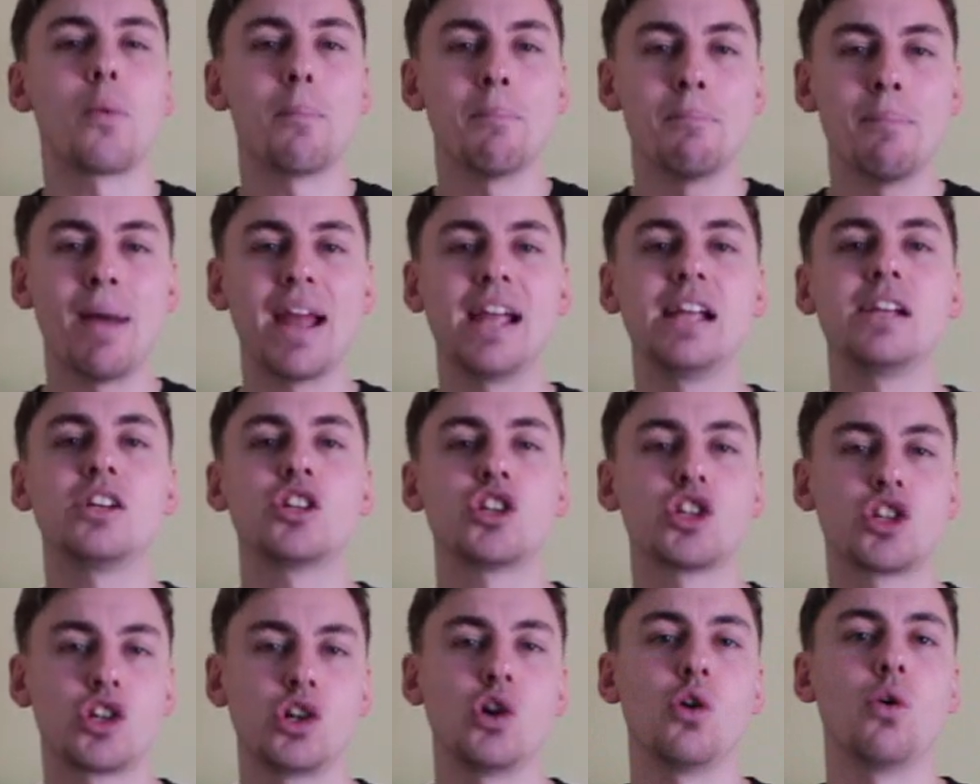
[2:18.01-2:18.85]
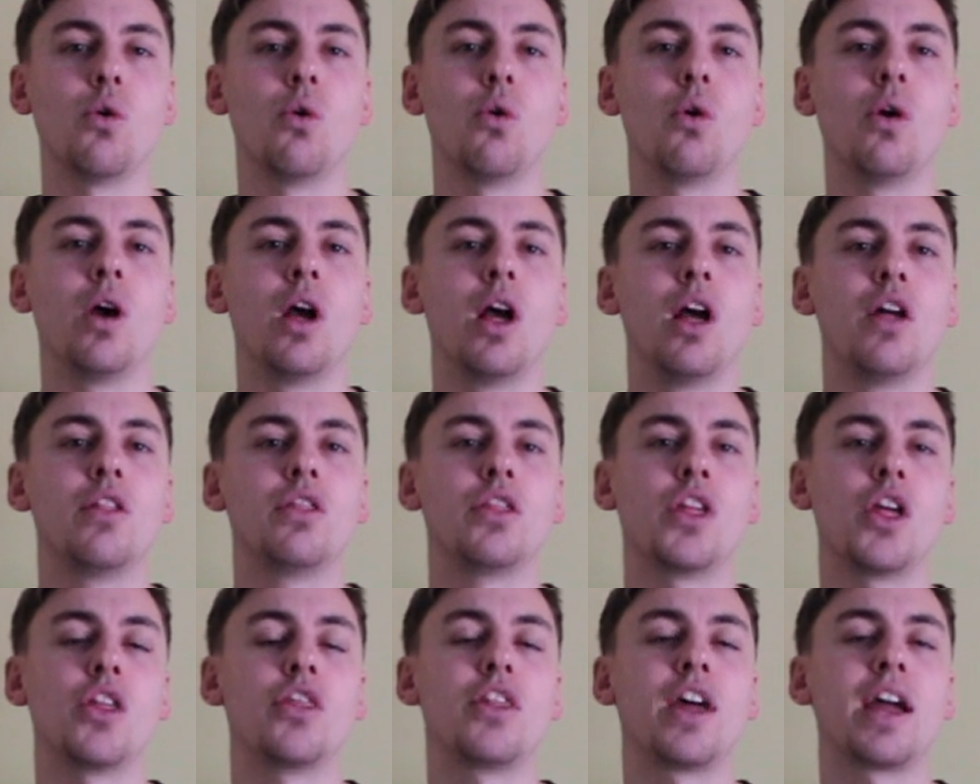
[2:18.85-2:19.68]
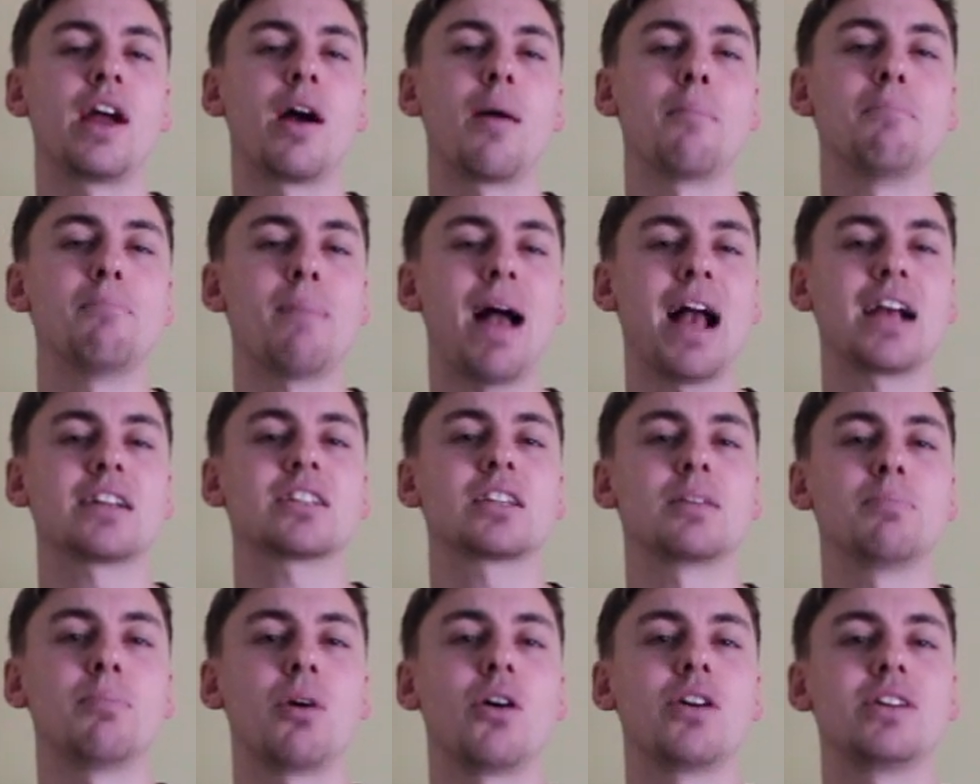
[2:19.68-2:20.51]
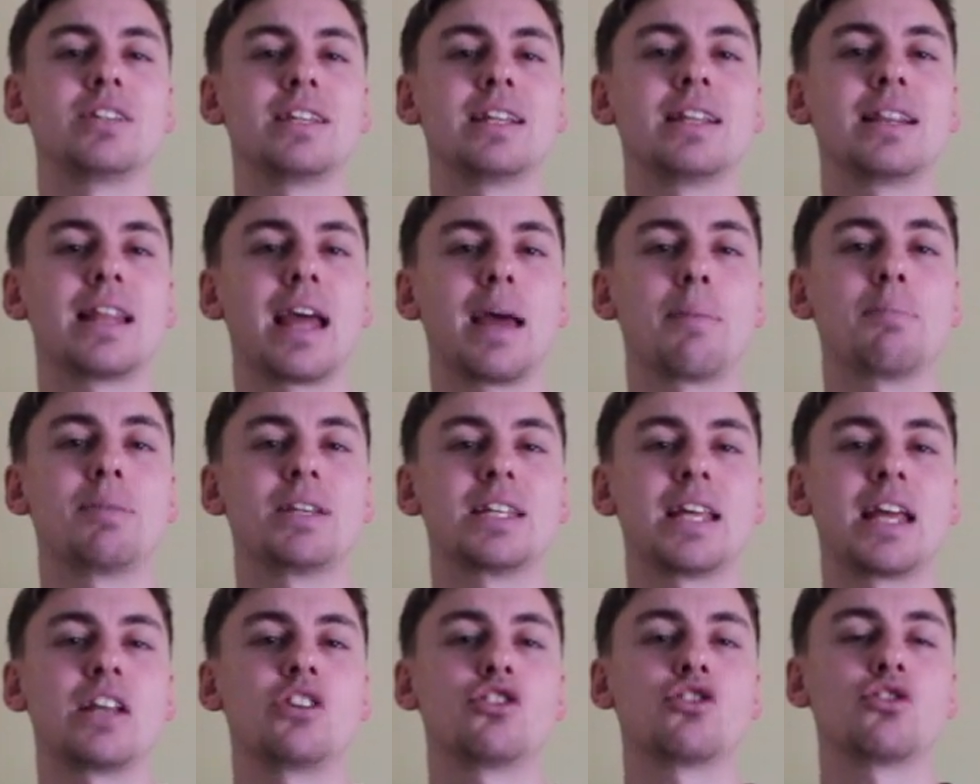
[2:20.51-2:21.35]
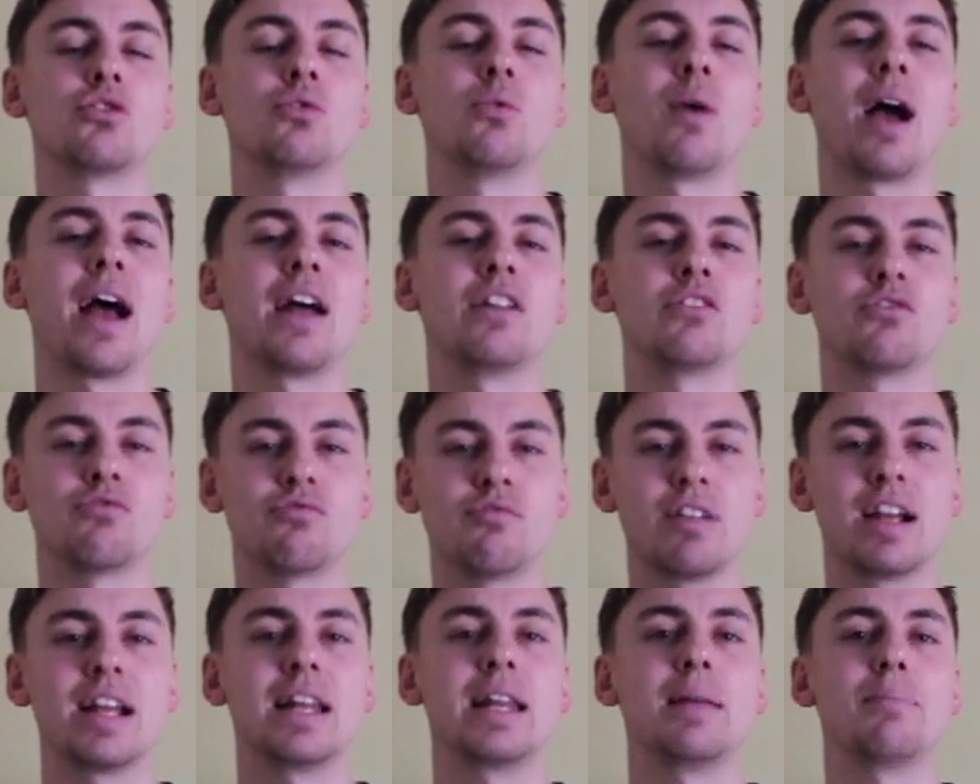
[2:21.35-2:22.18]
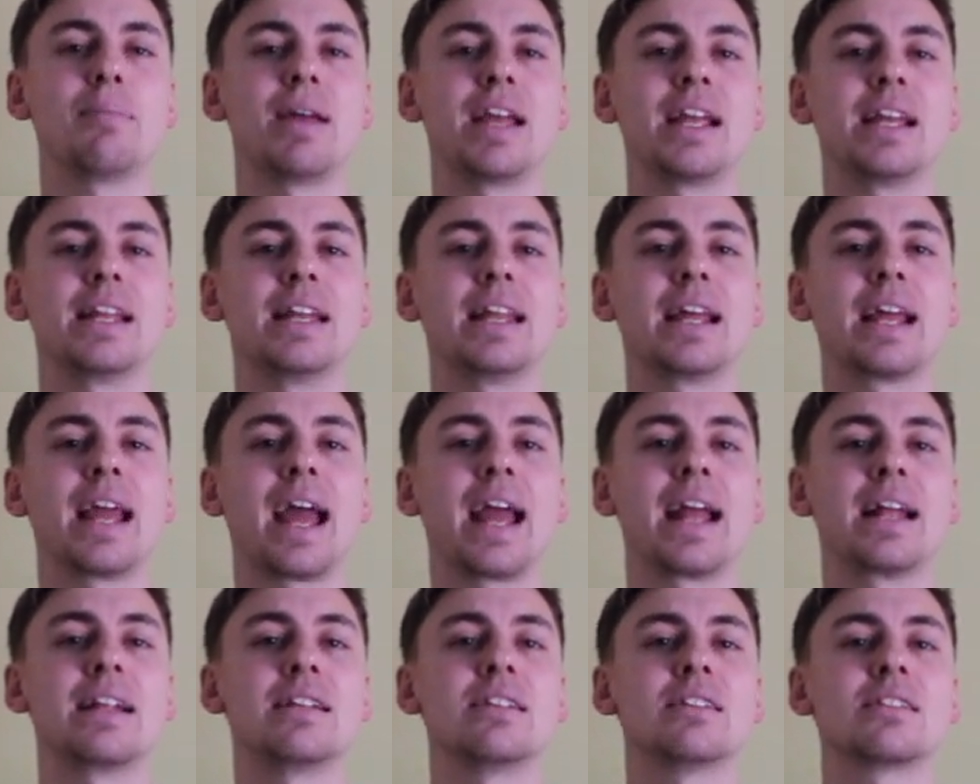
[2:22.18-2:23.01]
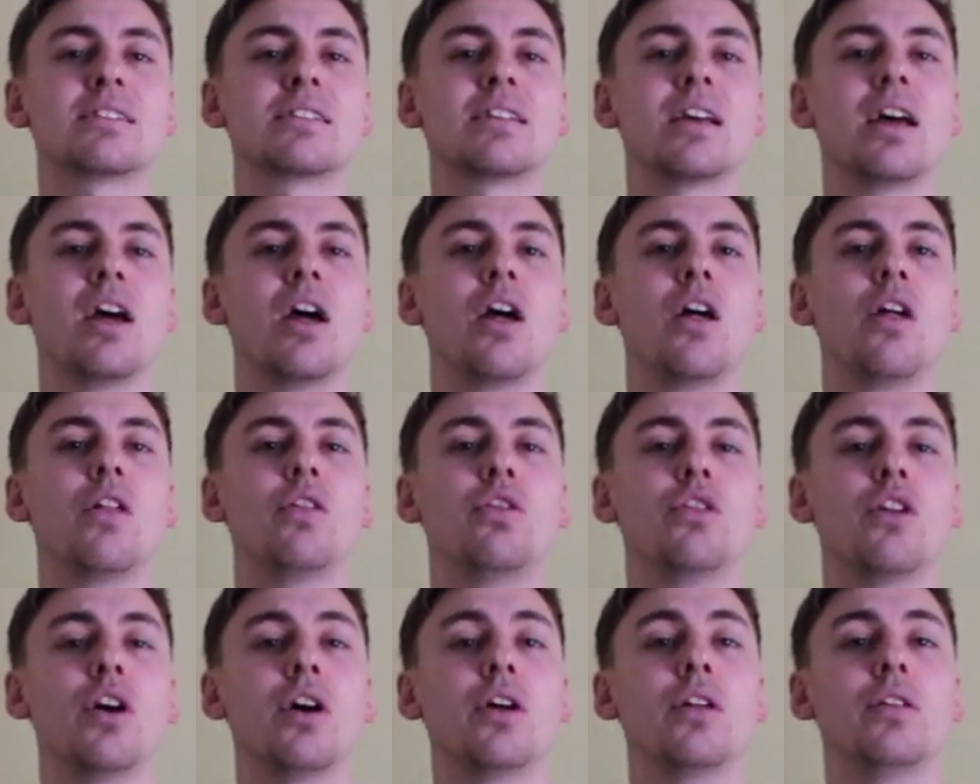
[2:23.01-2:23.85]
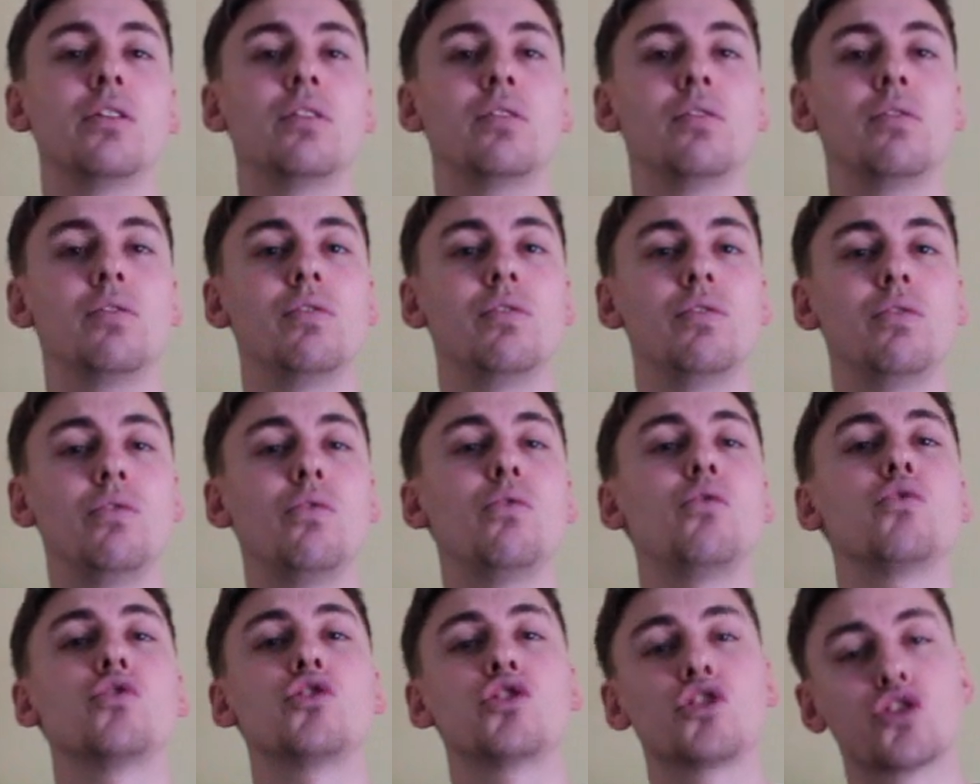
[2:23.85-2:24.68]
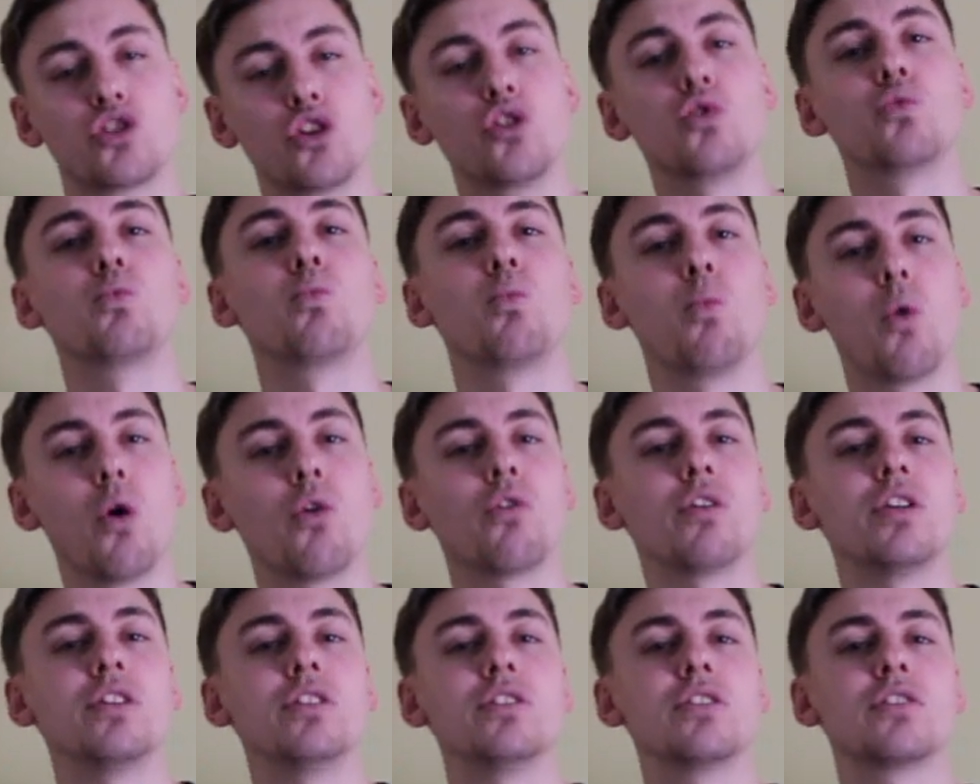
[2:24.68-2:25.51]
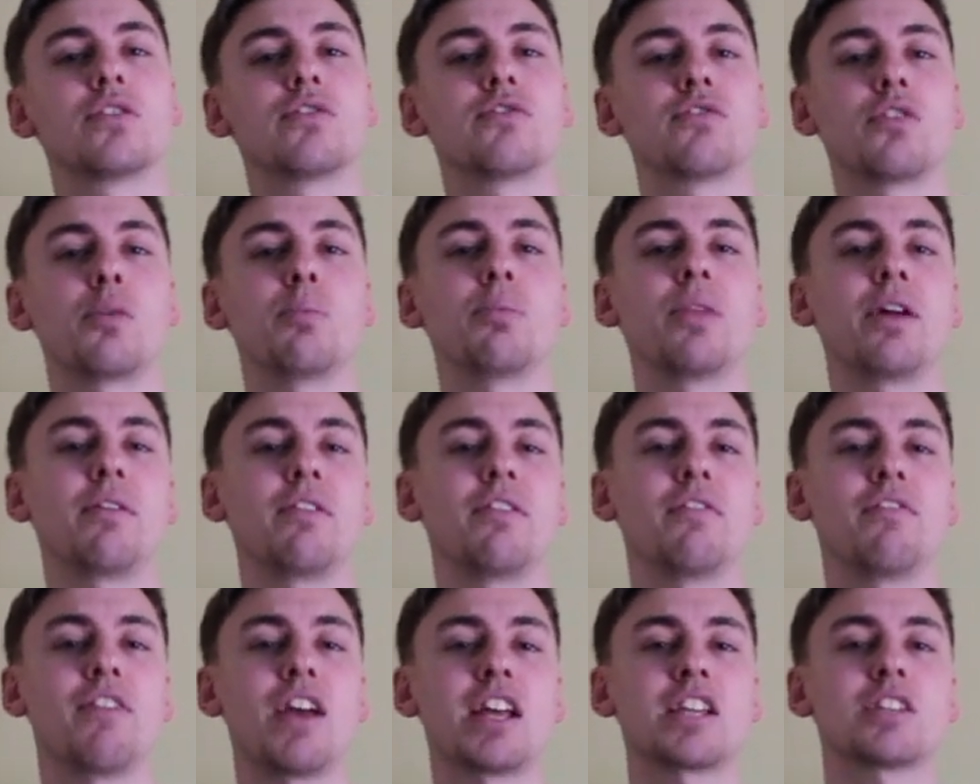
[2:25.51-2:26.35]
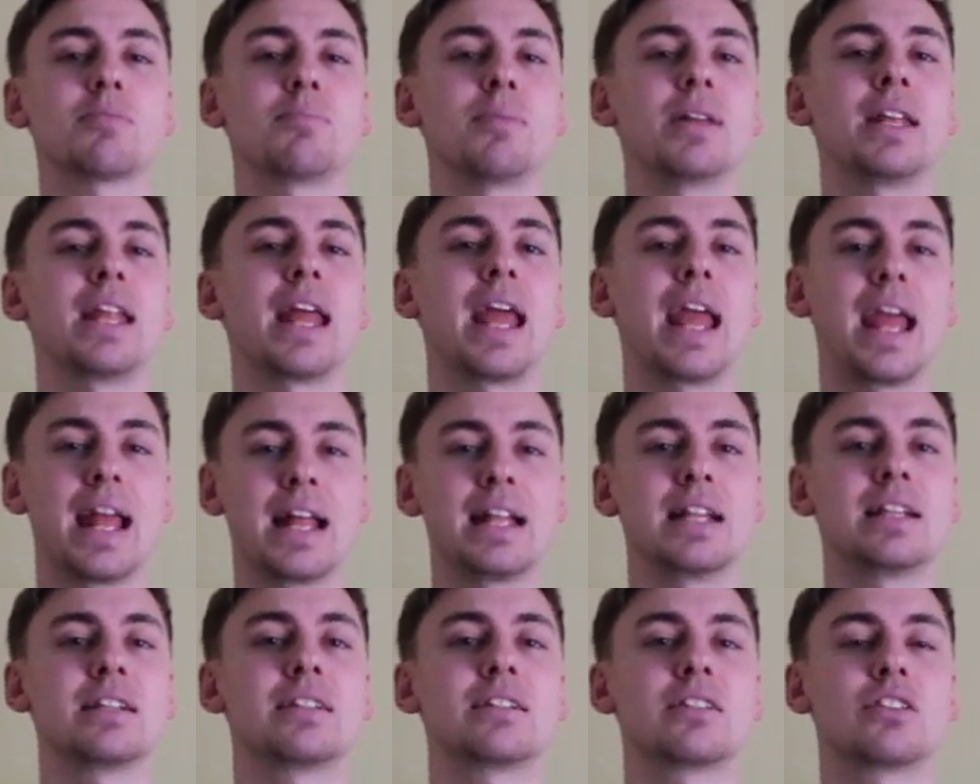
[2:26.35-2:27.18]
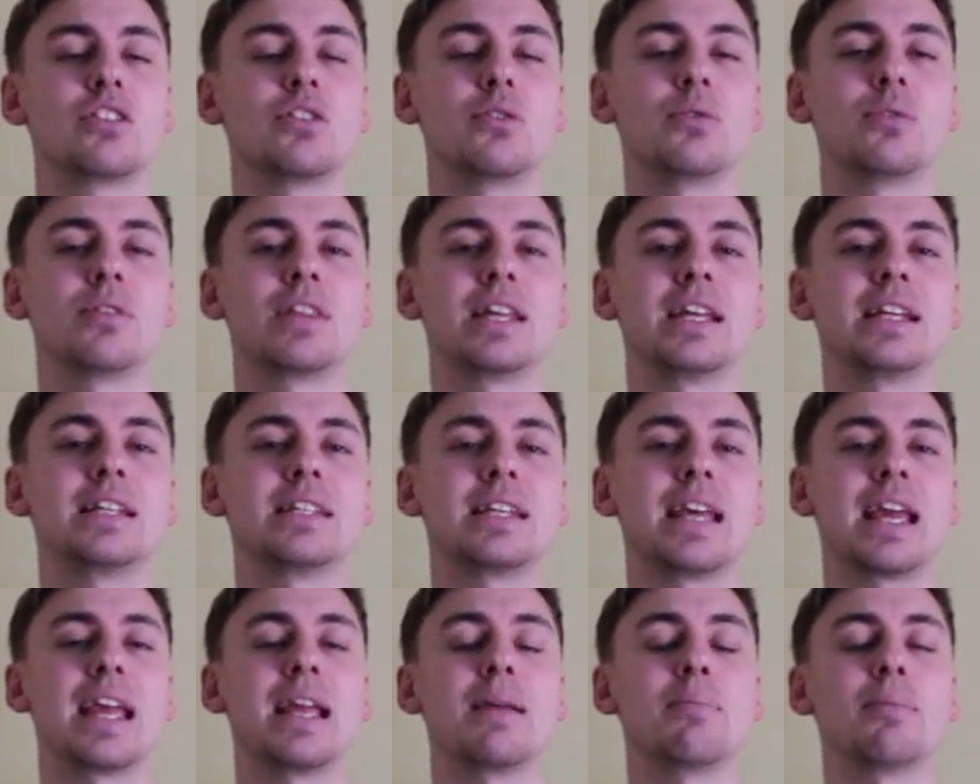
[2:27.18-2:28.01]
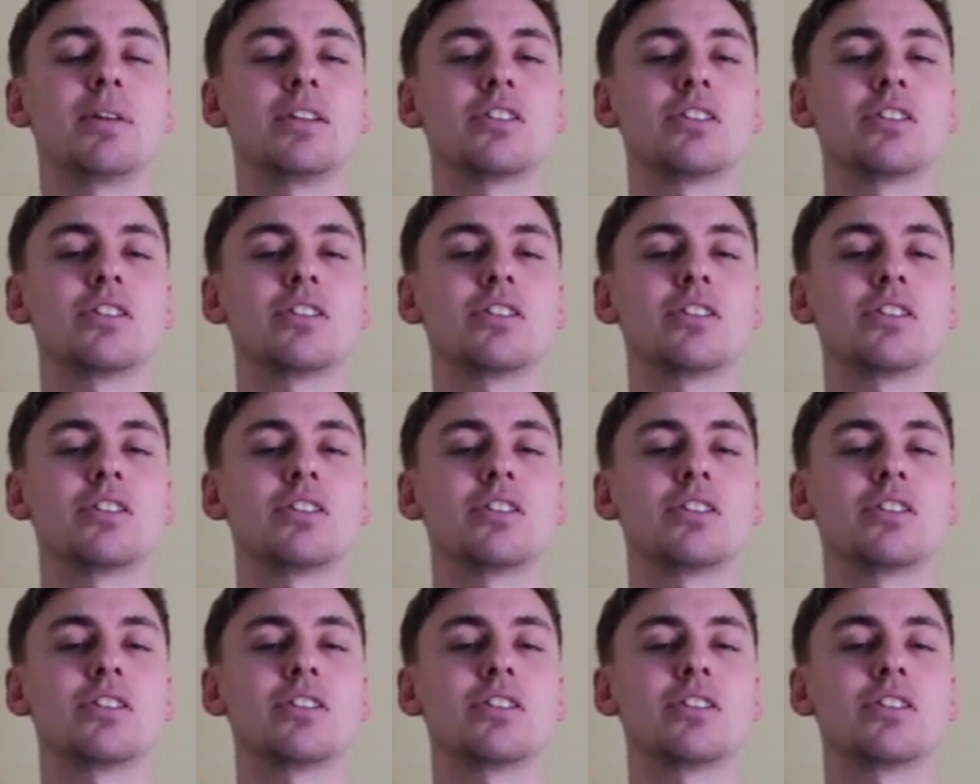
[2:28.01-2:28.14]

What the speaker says: make sure that they are maximising their potential and really making the gains that should warrant from their investment into the team.